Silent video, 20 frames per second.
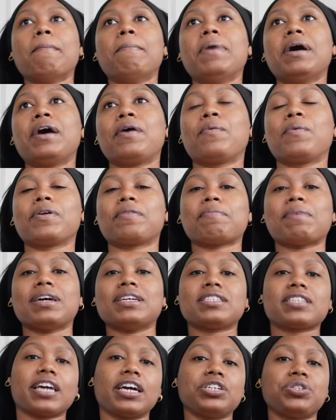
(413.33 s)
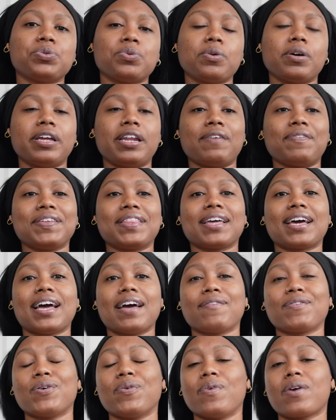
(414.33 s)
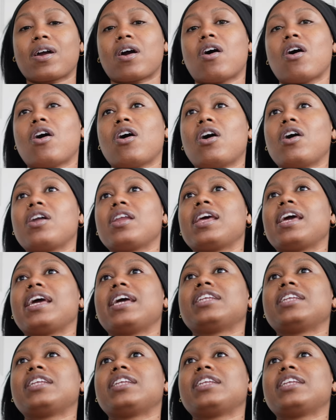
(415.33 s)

But with my schedule and everything I have going on,